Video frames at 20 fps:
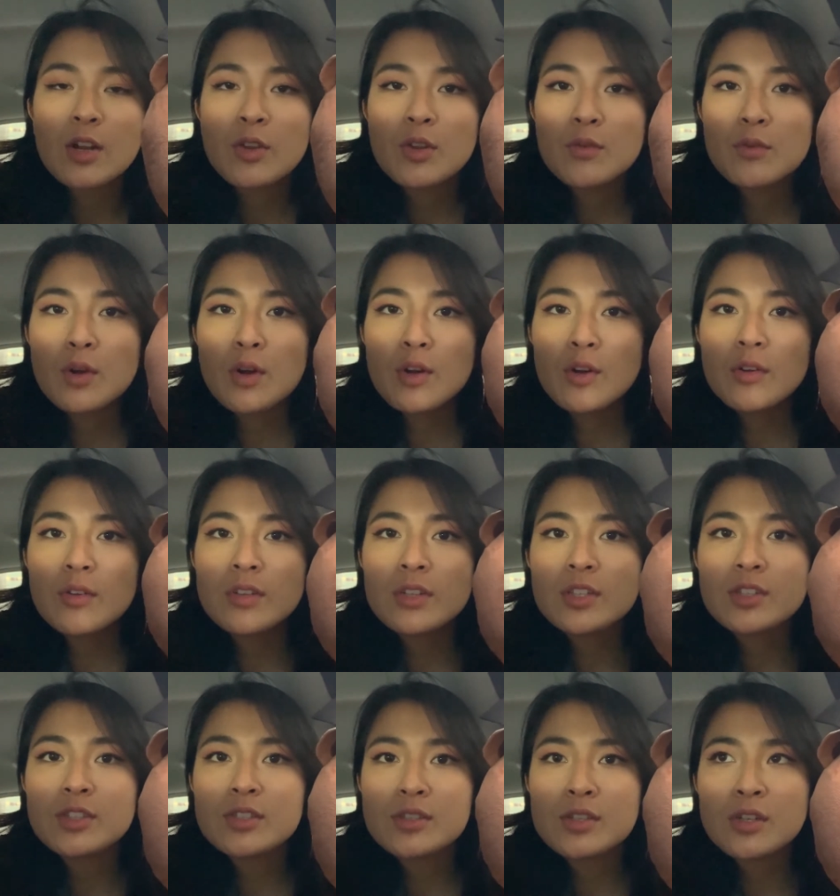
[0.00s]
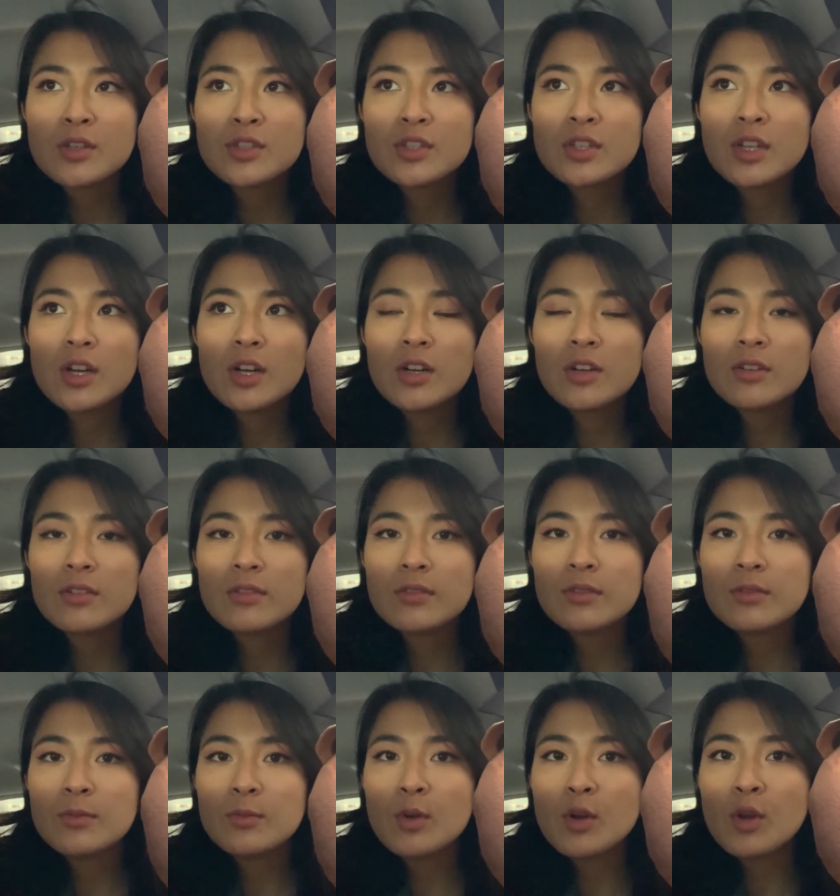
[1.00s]
on the road to Geelong.
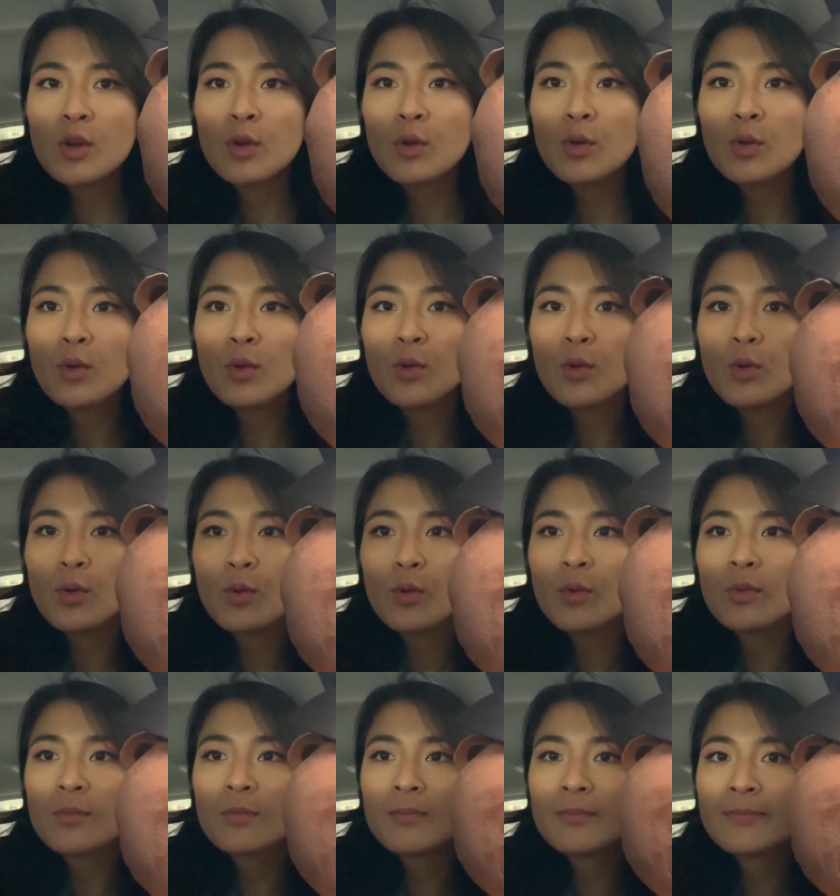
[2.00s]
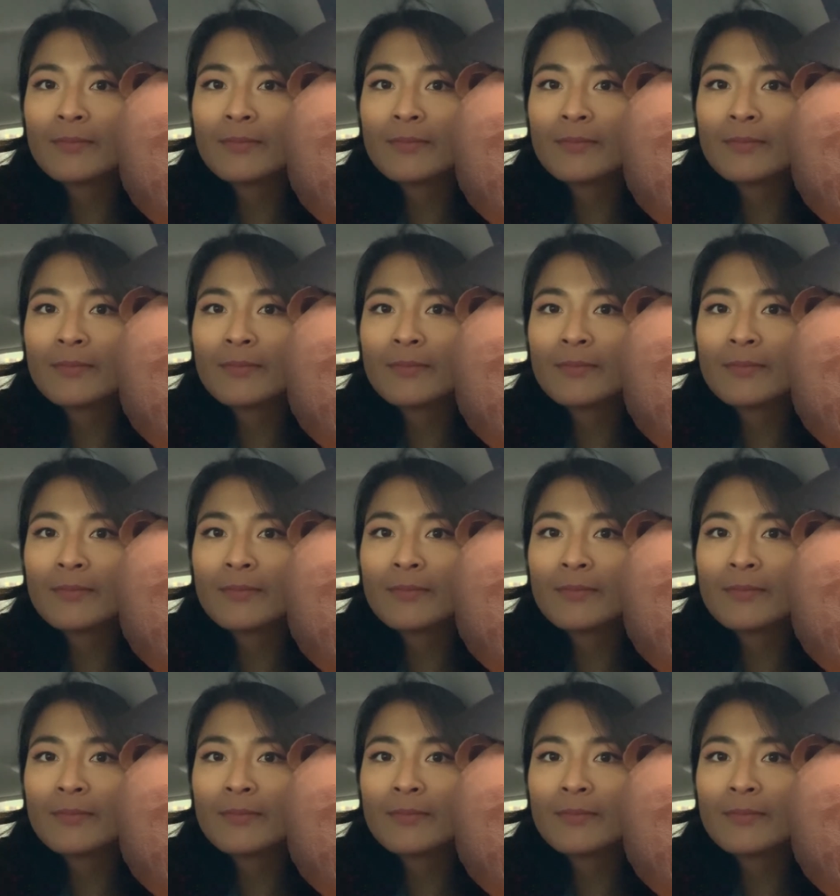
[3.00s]
Woo!